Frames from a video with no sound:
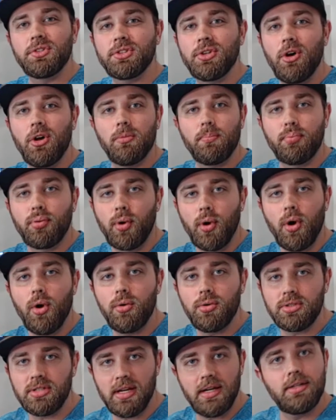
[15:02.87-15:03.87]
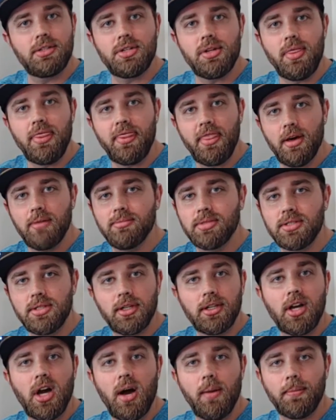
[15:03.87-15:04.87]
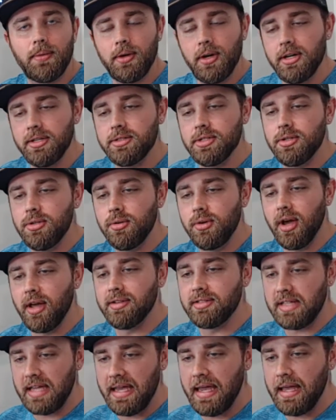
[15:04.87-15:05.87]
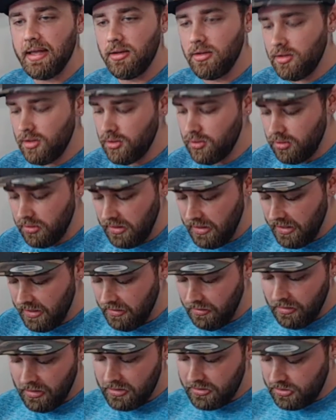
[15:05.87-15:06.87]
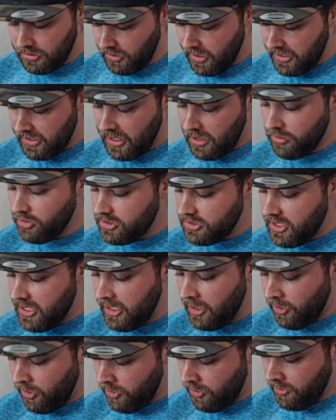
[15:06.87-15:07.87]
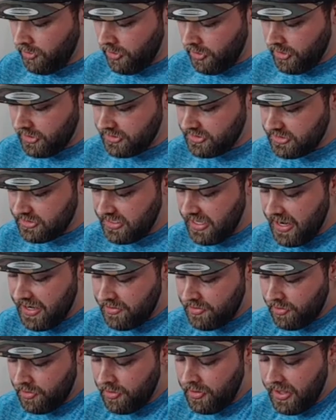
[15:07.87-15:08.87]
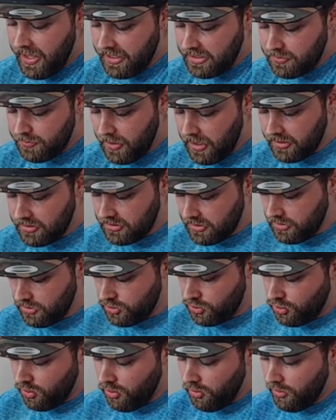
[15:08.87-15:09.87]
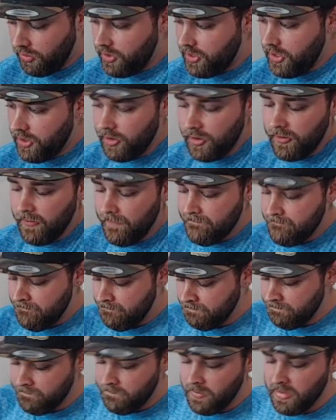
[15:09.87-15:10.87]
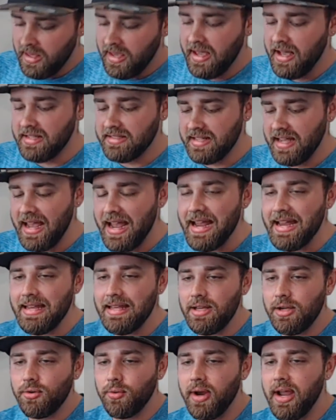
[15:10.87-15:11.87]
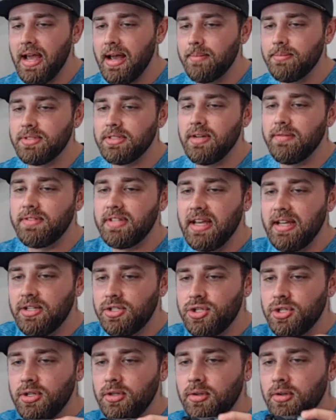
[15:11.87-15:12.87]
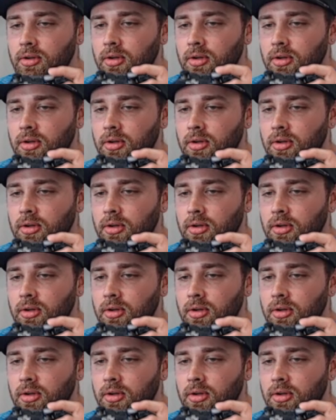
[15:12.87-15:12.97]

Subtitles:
called Pro Tension thumbstick upgrades that you guys can do. So like I was saying earlier, a standard Xbox controller here has 80 grams of tension